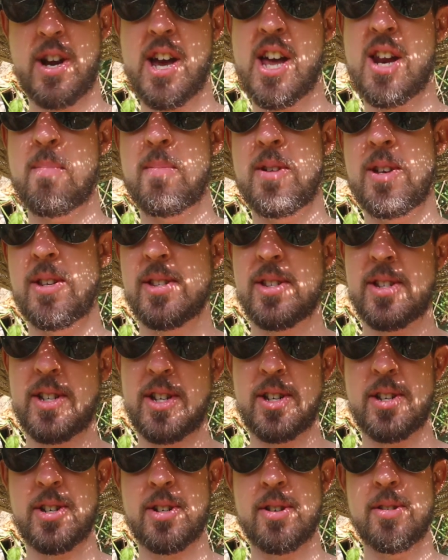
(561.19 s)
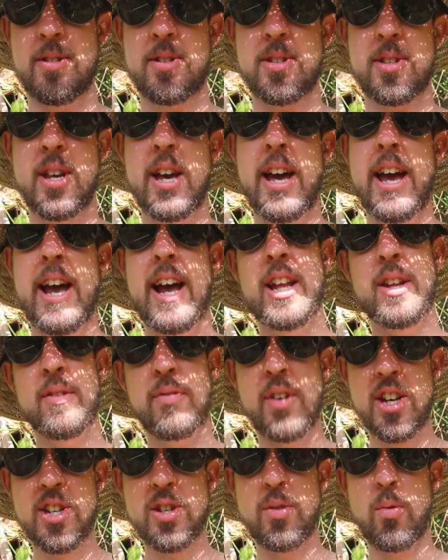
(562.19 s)
Your Enemies t-shirts and the
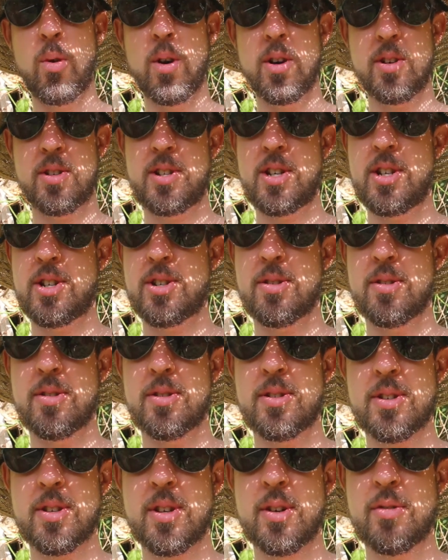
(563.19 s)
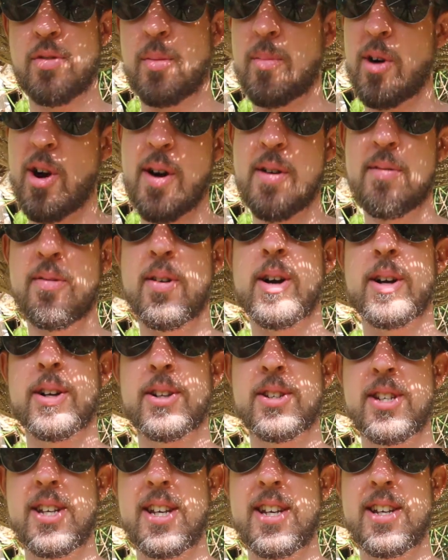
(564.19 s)
Veggie Wars t-shirts from
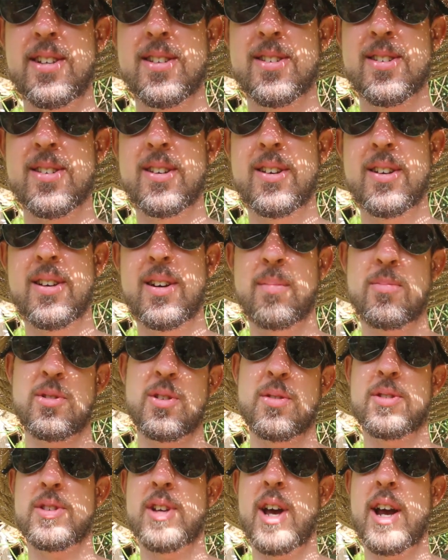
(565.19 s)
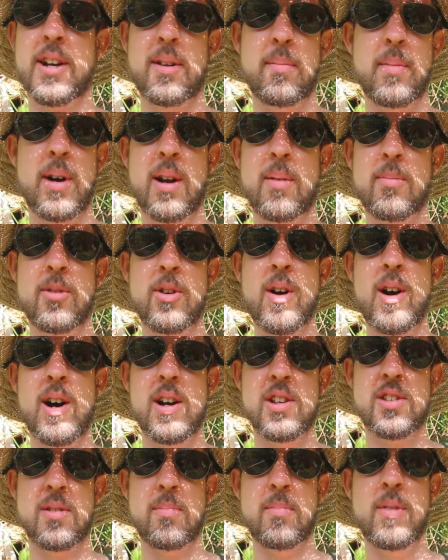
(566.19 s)
Aardvark Teas. I'm so psyched about them, they're
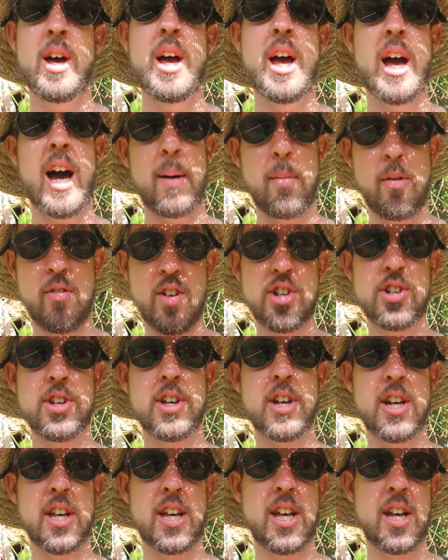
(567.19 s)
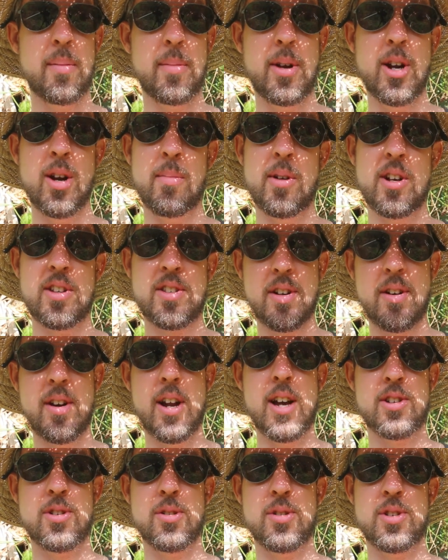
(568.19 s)
awesome. I'm eventually gonna get them here, but it's
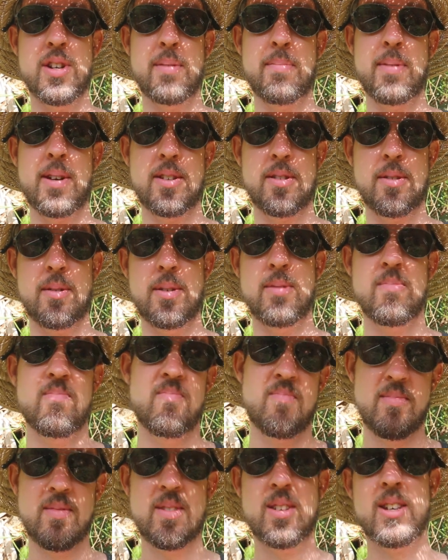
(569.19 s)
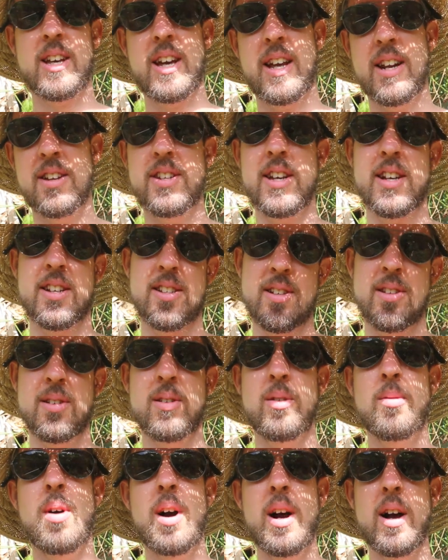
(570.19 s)
international shipping, so it kinda takes a
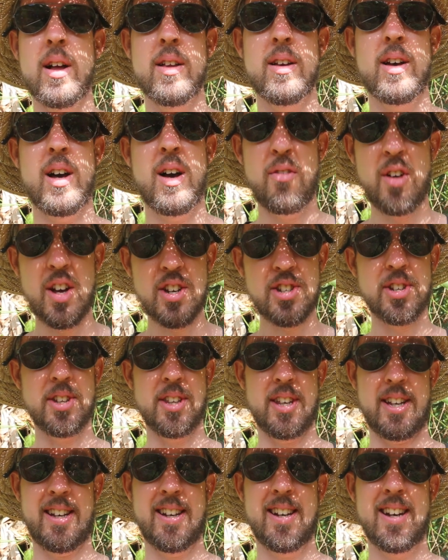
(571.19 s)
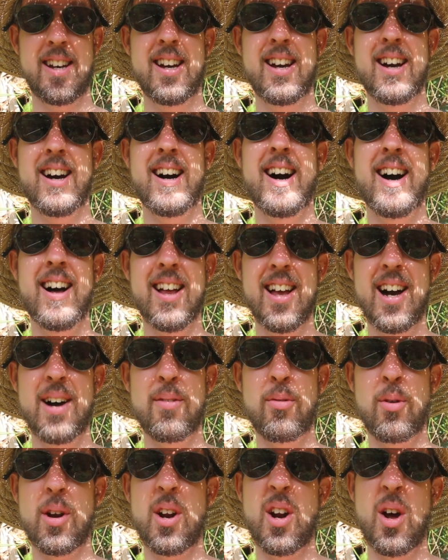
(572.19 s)
little while. Eventually, I'll
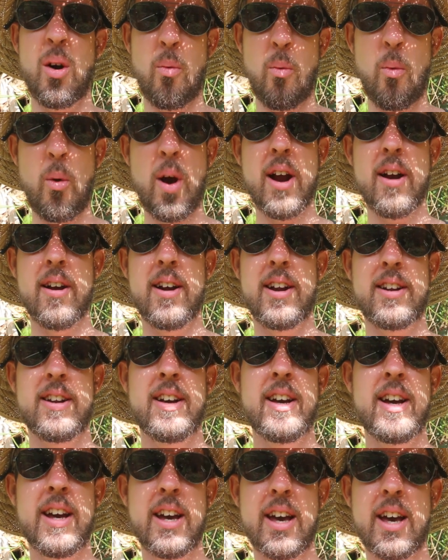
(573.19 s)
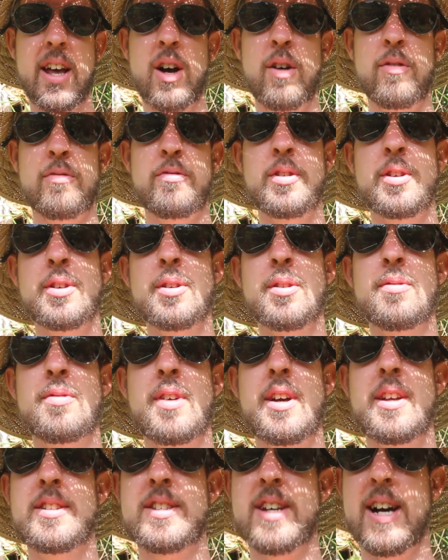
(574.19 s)
have one and I'll wear it and I'll feel
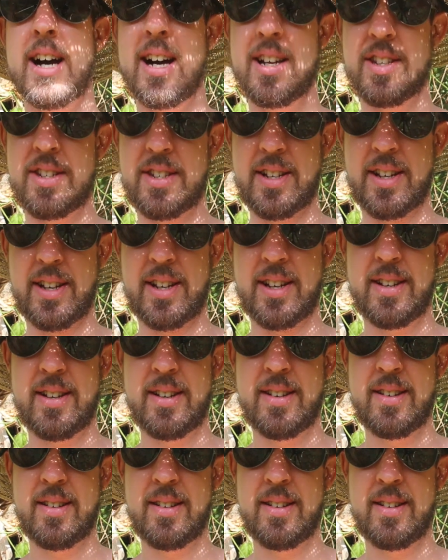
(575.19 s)
fantastic.